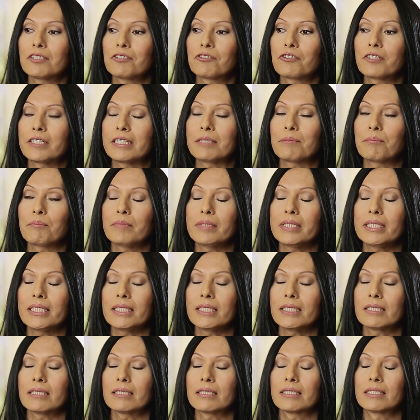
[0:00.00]
treat
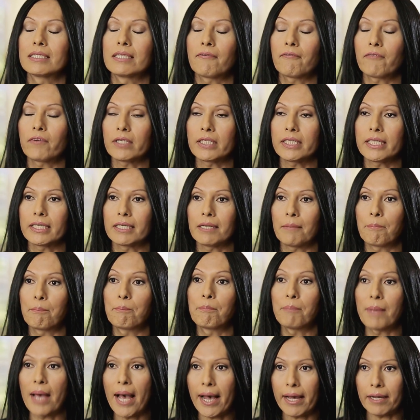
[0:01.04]
me differently in a
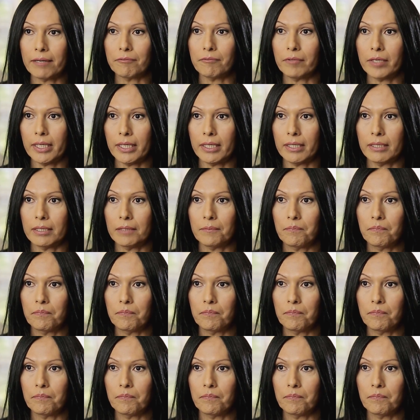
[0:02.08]
bad way,